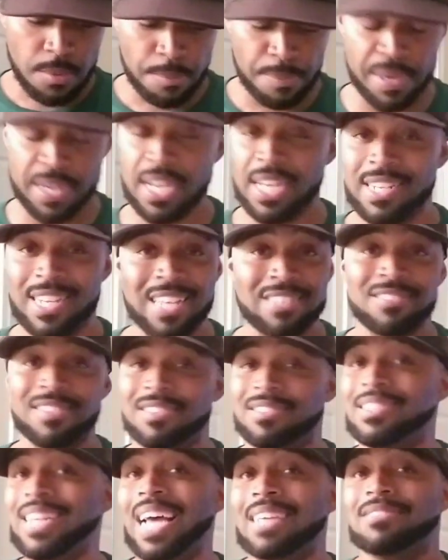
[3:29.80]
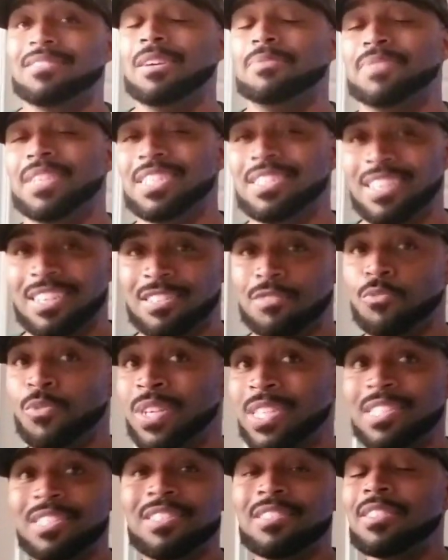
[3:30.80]
But that's just not something
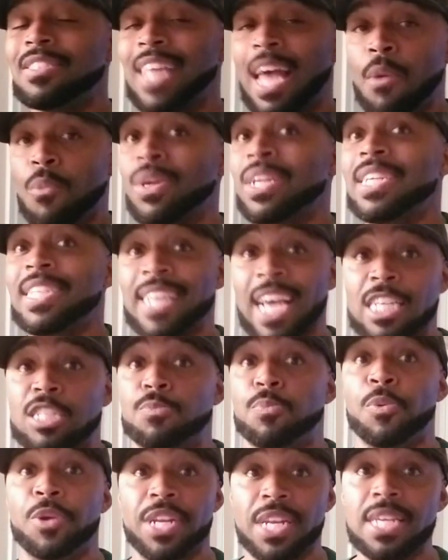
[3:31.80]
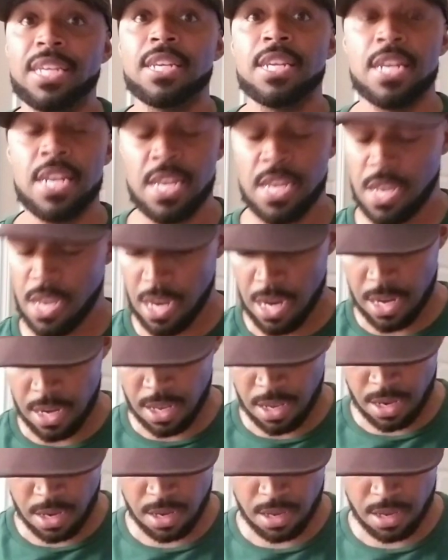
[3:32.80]
that we desperately need.